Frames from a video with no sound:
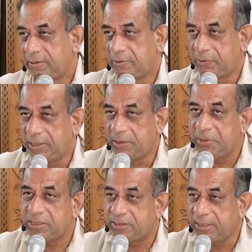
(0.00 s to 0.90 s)
you did a
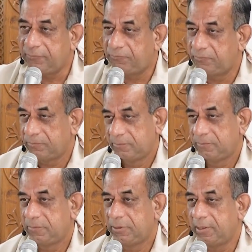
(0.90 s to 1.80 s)
mischief,
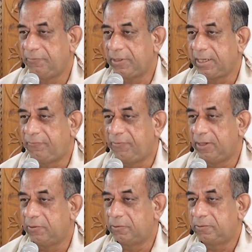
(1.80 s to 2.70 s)
you are a wicked
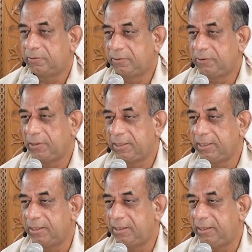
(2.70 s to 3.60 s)
fellow, you are
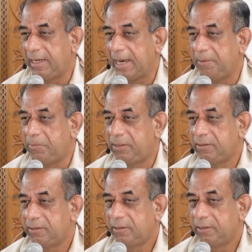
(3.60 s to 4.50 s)
here, damned,
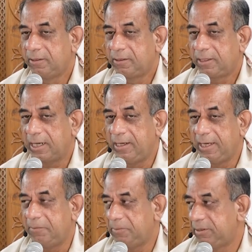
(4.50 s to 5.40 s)

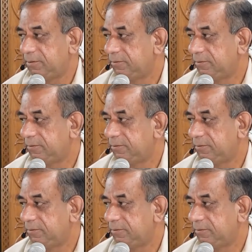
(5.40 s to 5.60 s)
condemned.